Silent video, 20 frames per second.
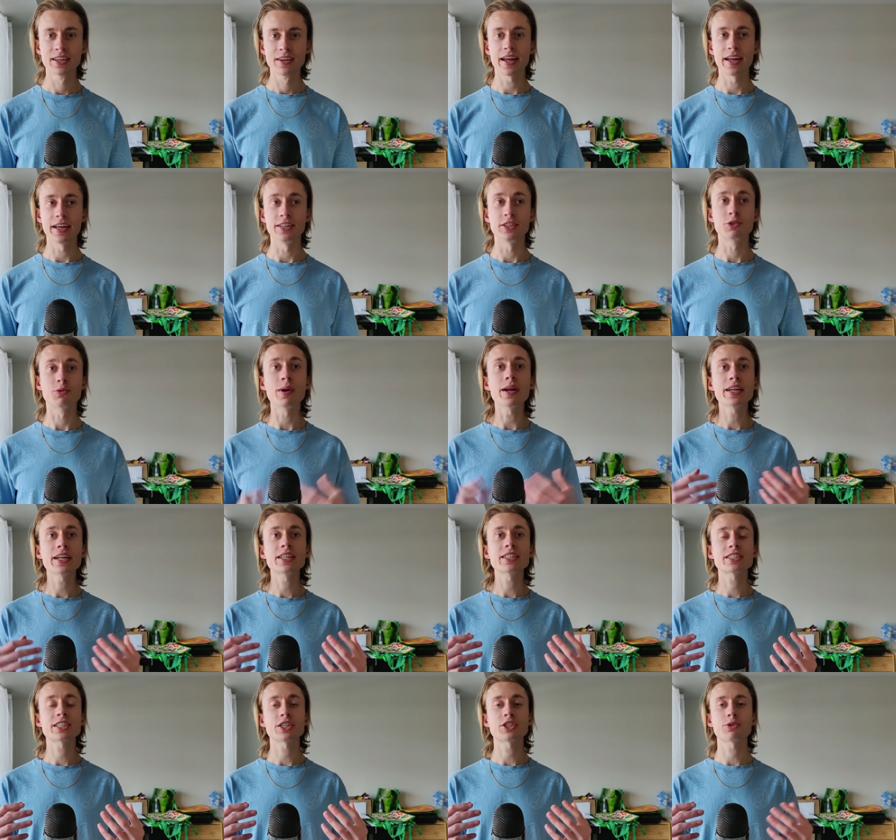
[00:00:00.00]
It's written in
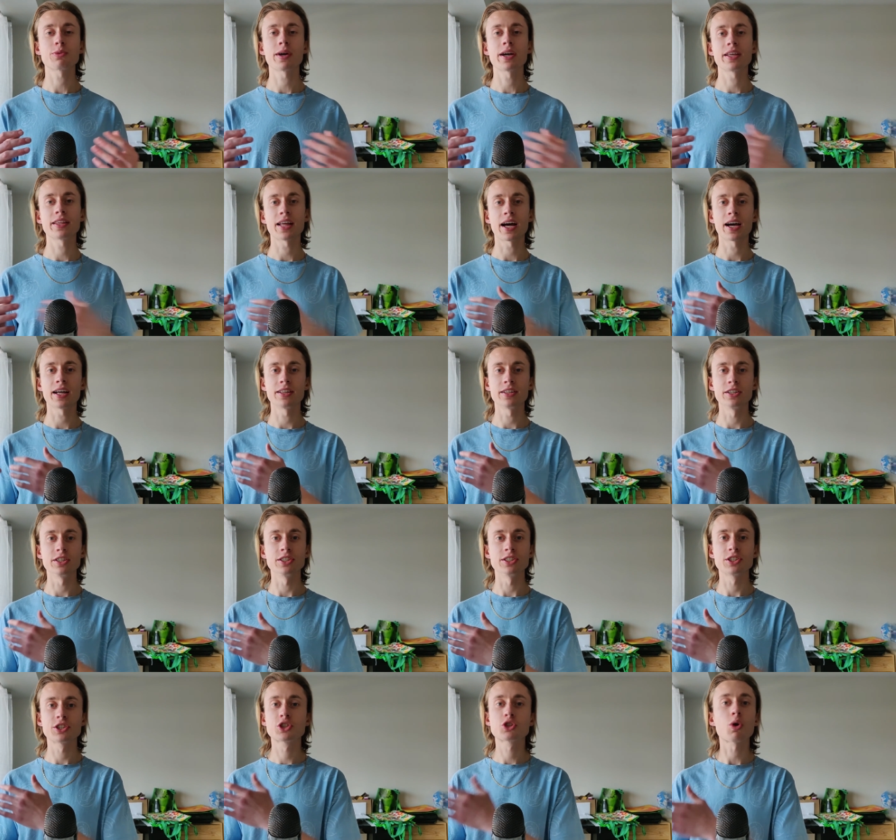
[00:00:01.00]
such a way that
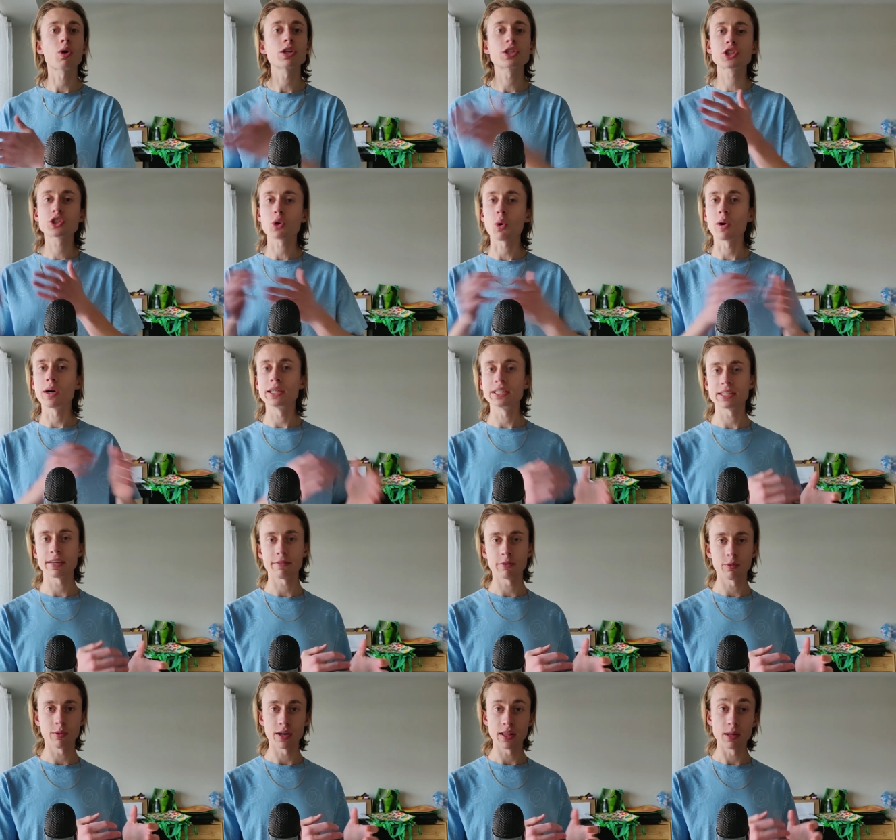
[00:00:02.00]
there's short stories everywhere.